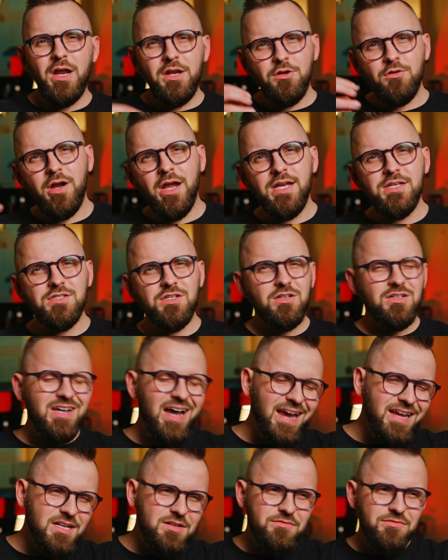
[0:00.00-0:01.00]
Red grays are
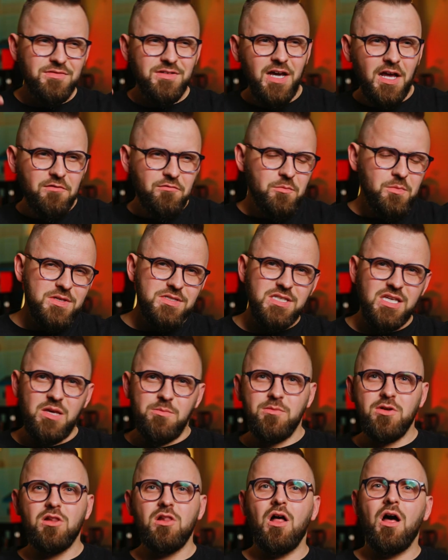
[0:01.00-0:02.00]
kind of cut from the
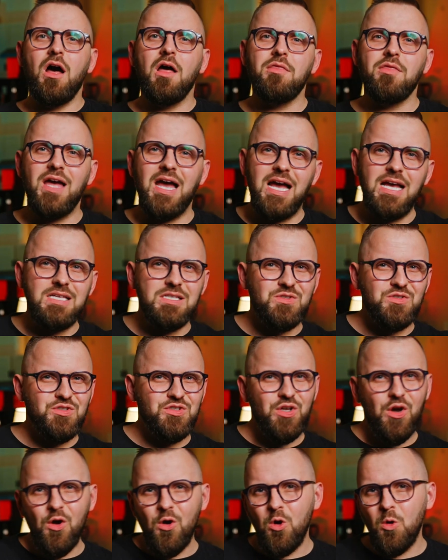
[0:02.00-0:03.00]
same cloth as
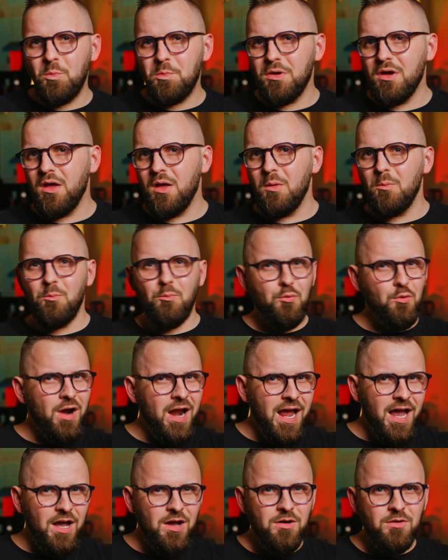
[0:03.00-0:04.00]
taupe,
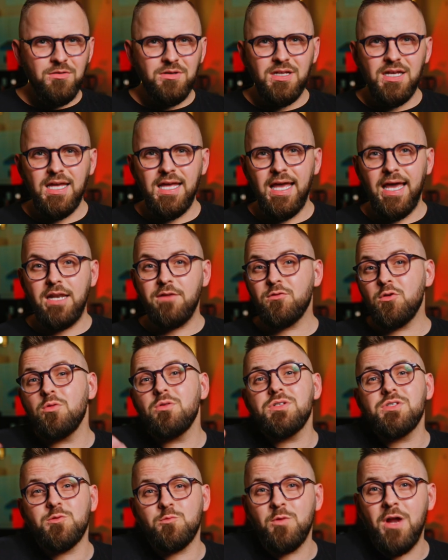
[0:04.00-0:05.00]
brown, and of
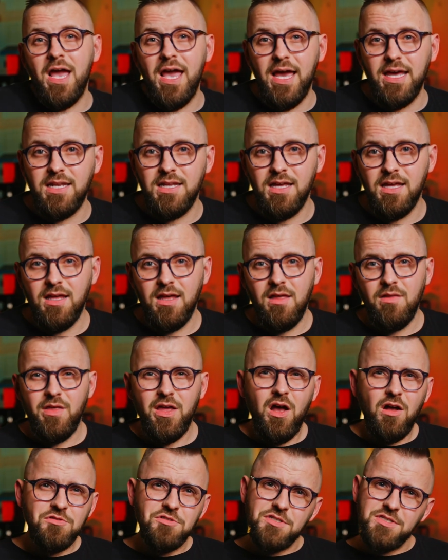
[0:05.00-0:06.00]
course red.
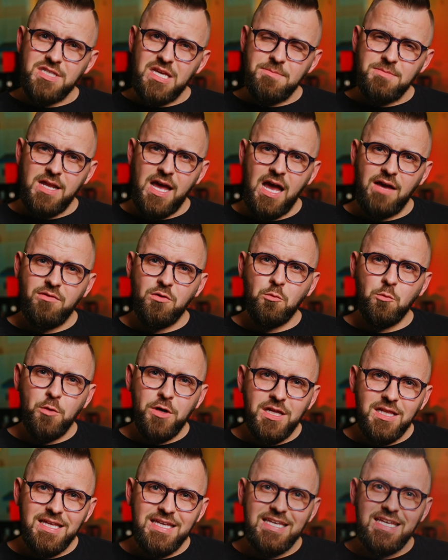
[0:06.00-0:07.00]
They all just seem to have a
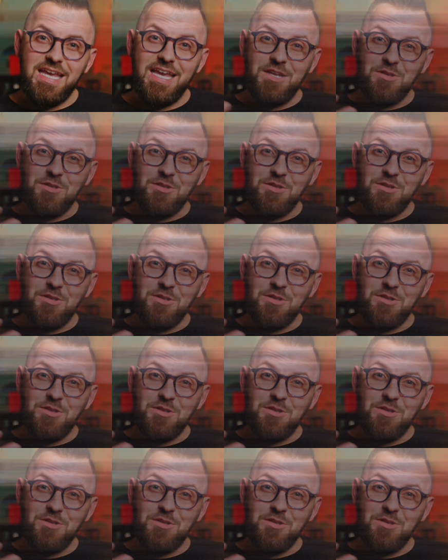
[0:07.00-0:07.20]
really